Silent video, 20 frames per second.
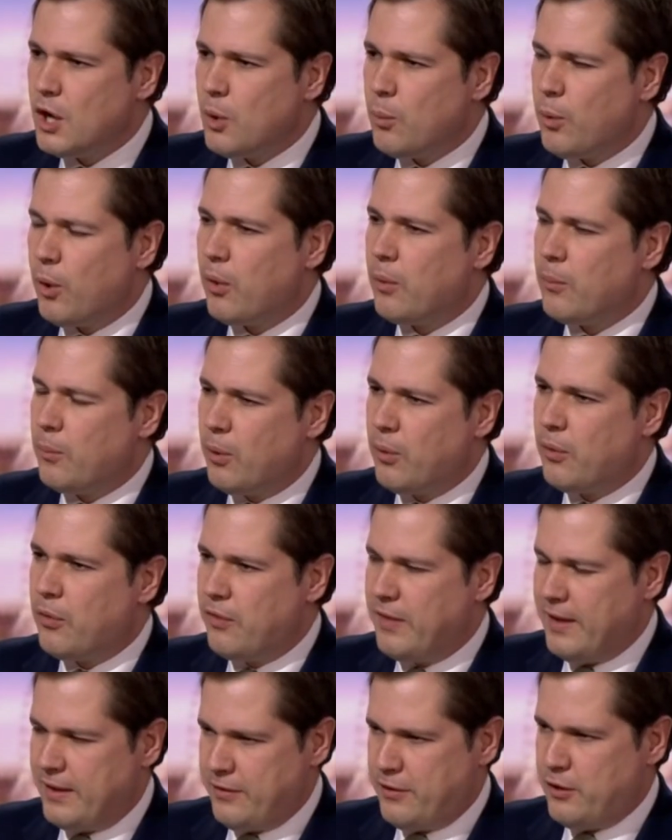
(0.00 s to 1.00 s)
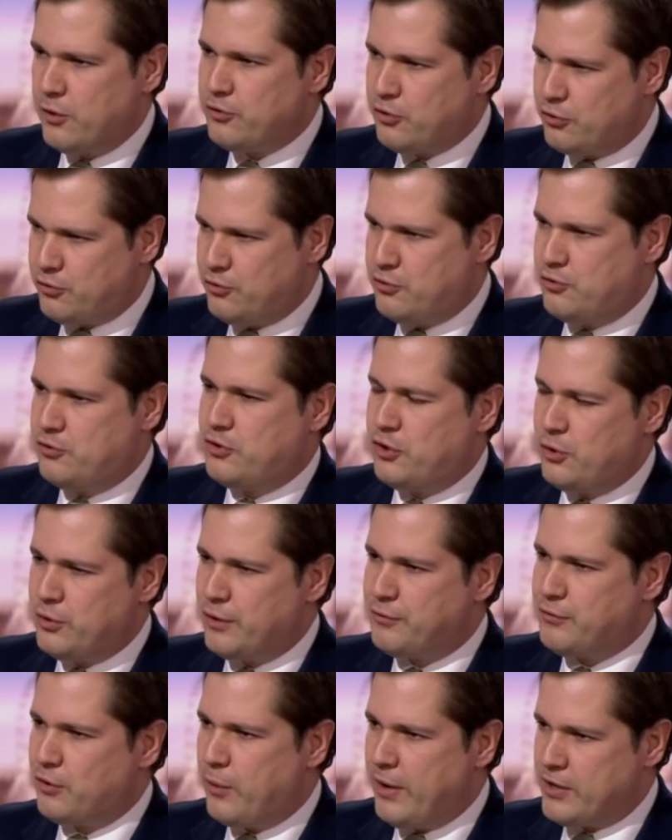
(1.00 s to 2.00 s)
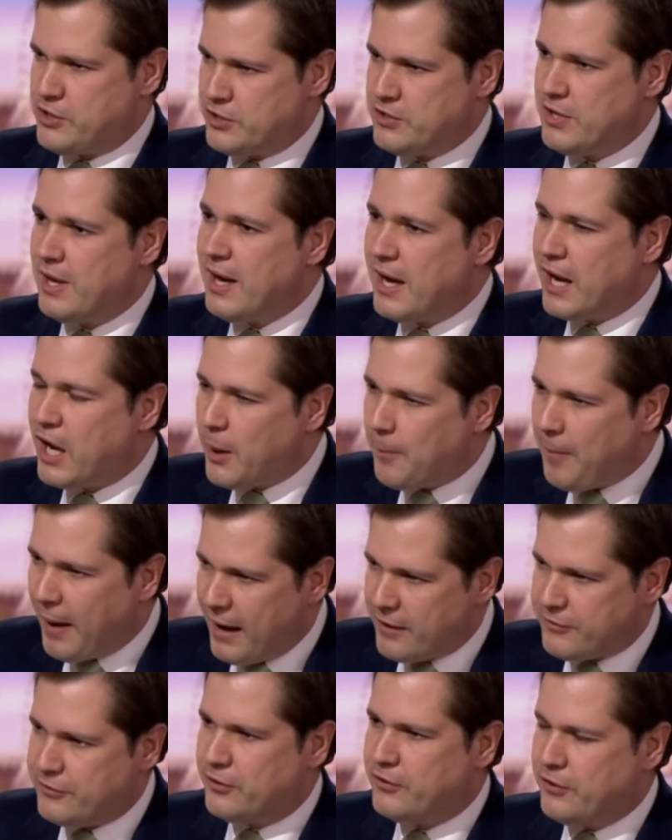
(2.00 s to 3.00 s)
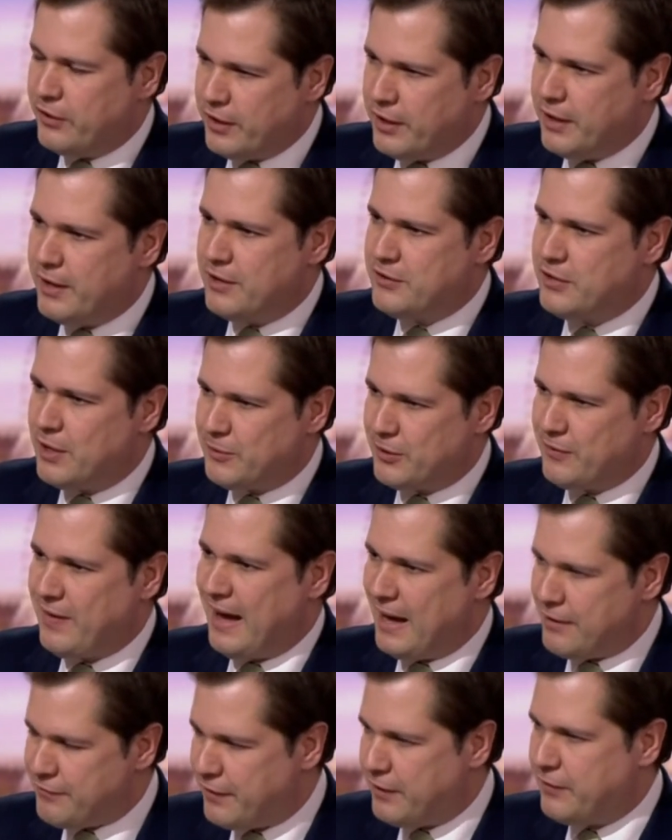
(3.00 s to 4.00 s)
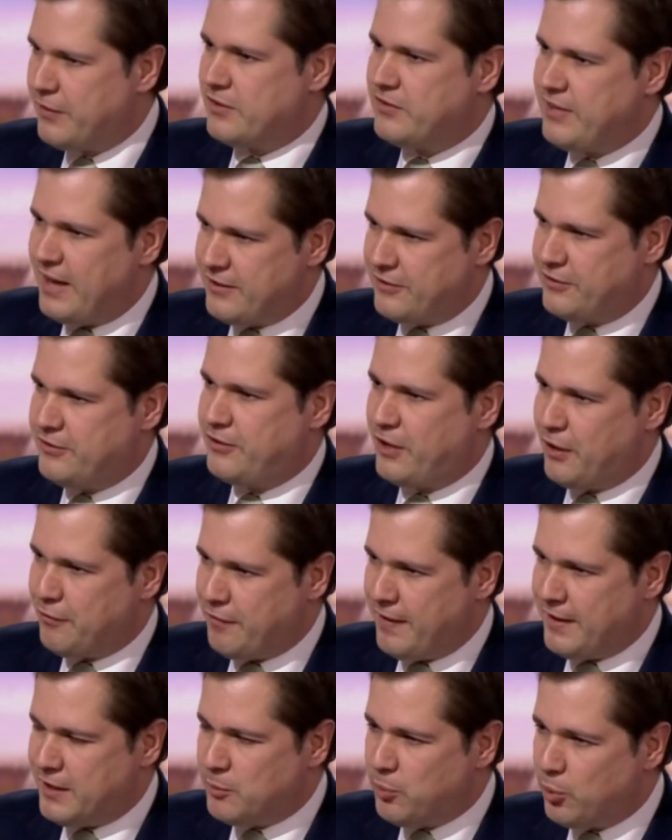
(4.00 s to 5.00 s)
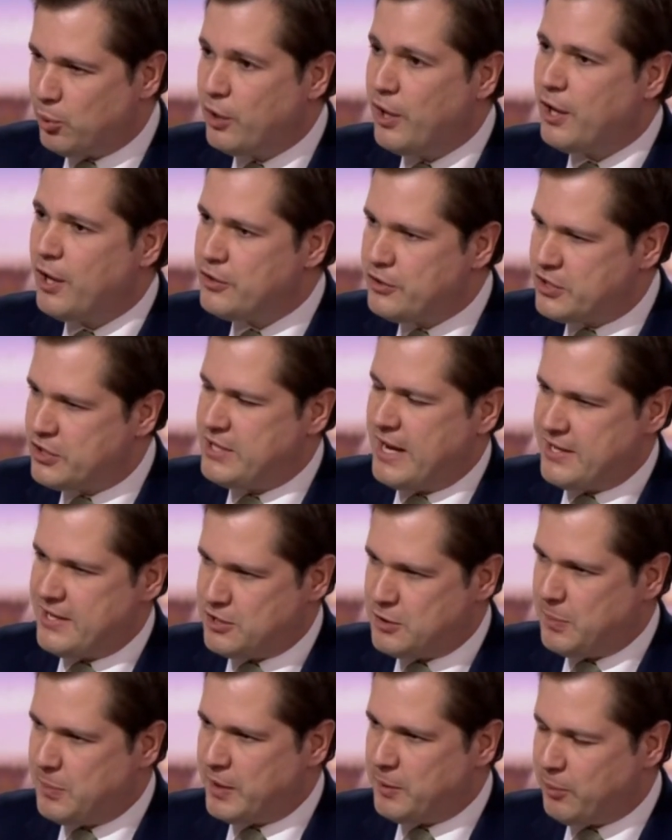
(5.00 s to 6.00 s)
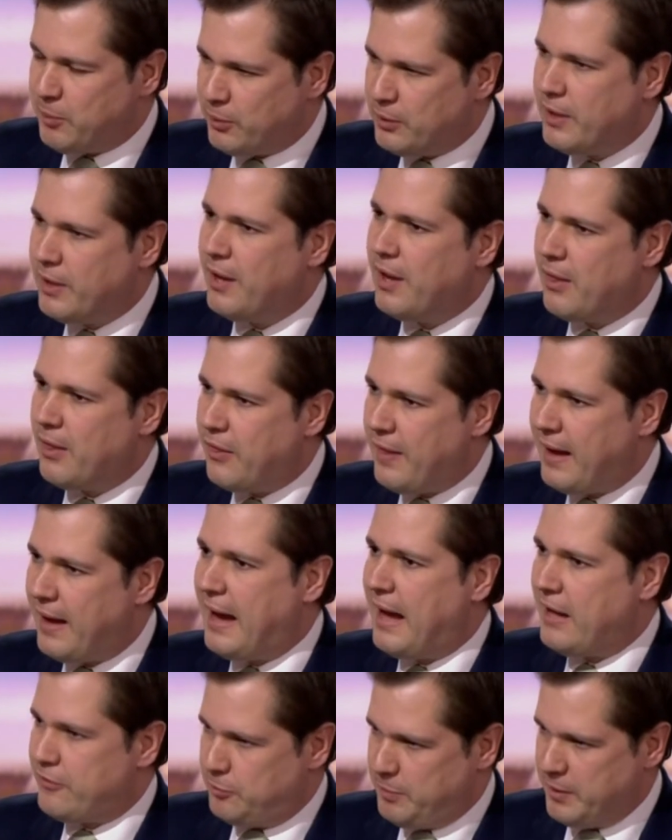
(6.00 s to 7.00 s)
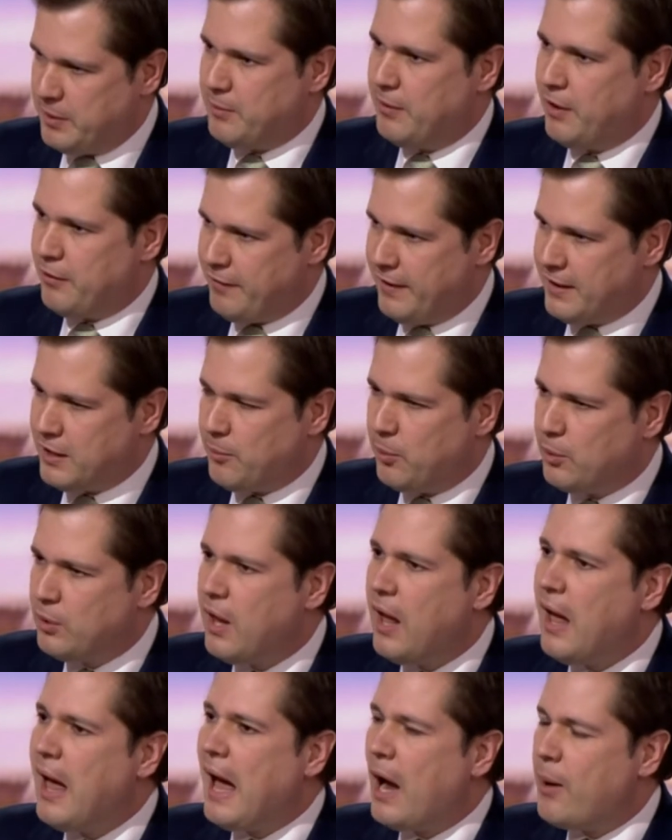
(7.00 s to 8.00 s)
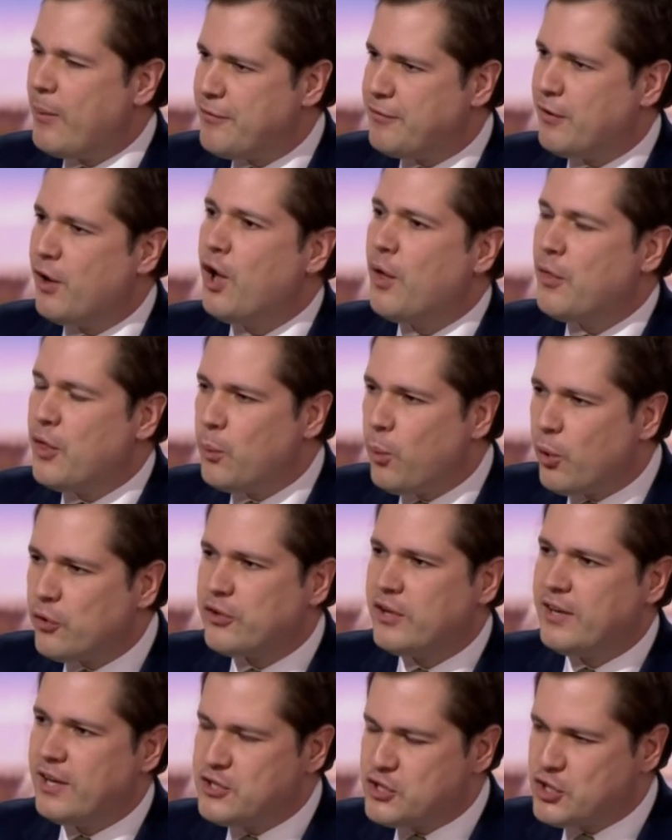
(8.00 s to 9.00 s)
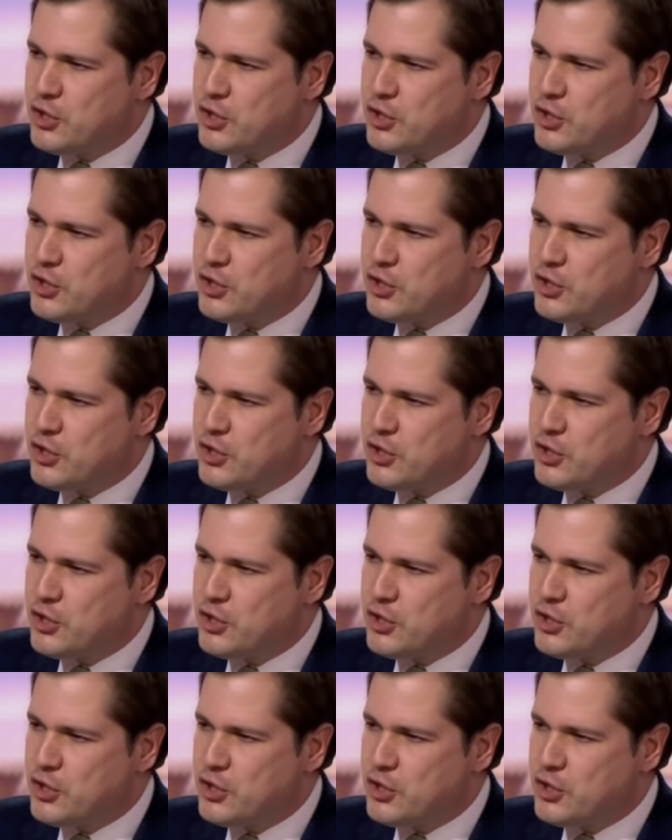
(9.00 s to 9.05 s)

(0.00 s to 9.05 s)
Well, those are two different questions. Capacity in terms of having the tests available to test people, that has been available. However, there was an